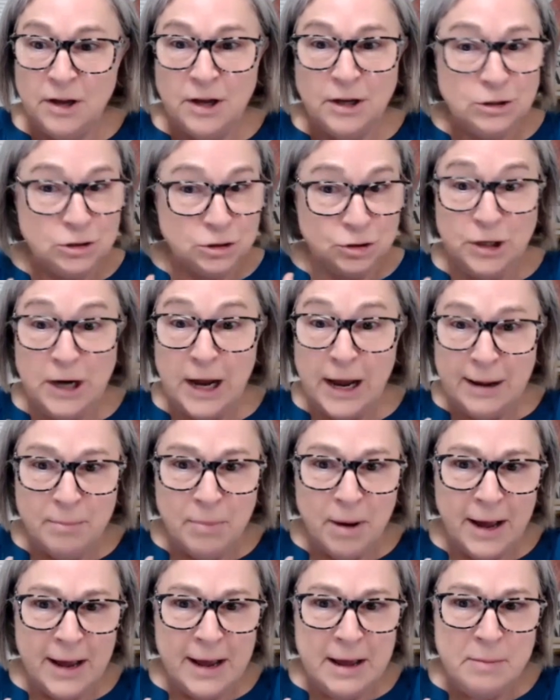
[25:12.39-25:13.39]
should I
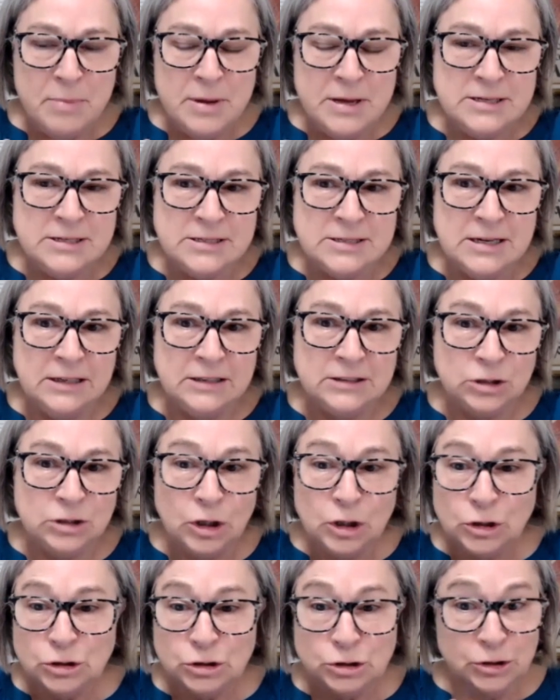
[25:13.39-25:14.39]
buy a business?
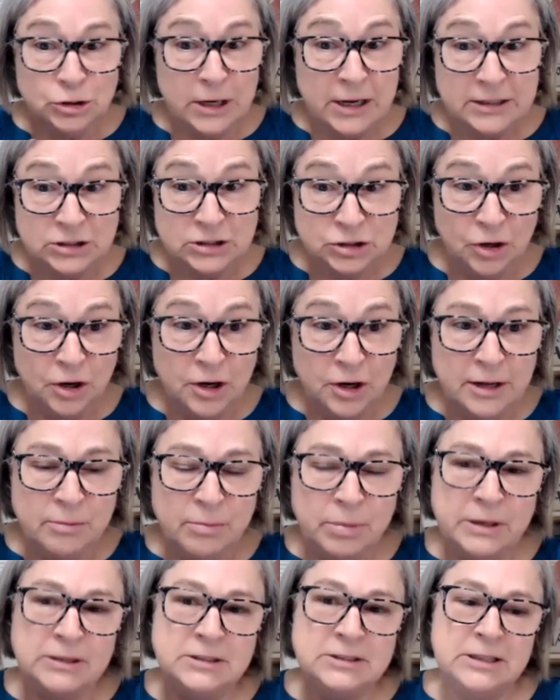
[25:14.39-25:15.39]
Should I start a
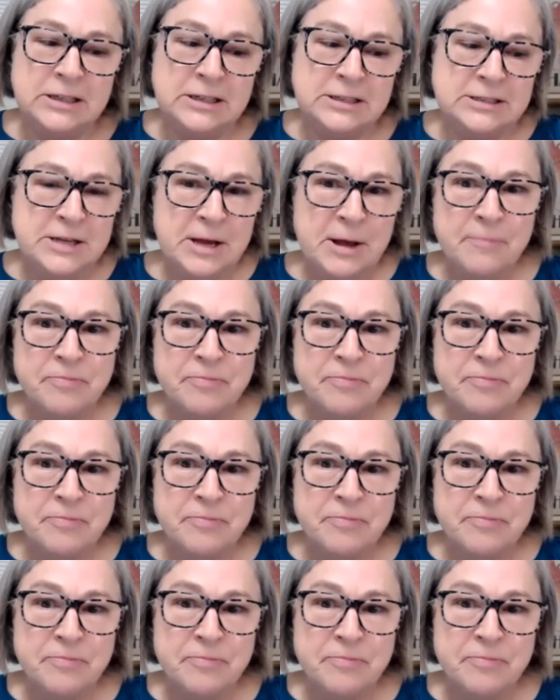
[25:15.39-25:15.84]
business?